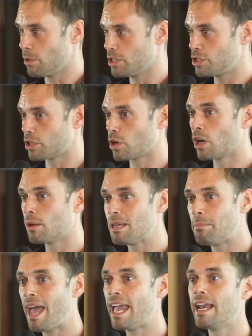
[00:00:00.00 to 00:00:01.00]
months you're going to
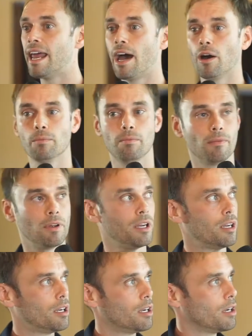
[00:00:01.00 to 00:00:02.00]
be paid out
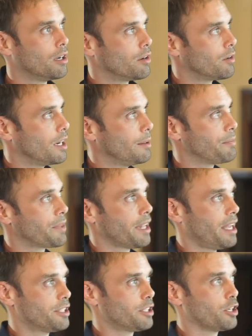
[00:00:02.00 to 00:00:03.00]
right
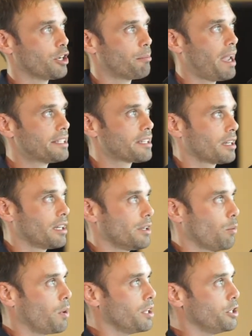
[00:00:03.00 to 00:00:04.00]
and so you're basically
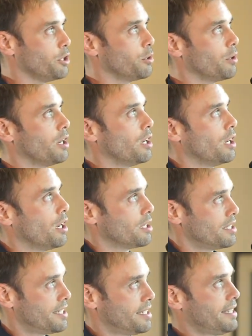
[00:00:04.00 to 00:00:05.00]
when you
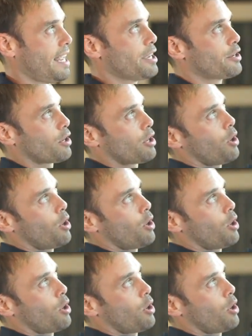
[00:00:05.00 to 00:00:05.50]
stake your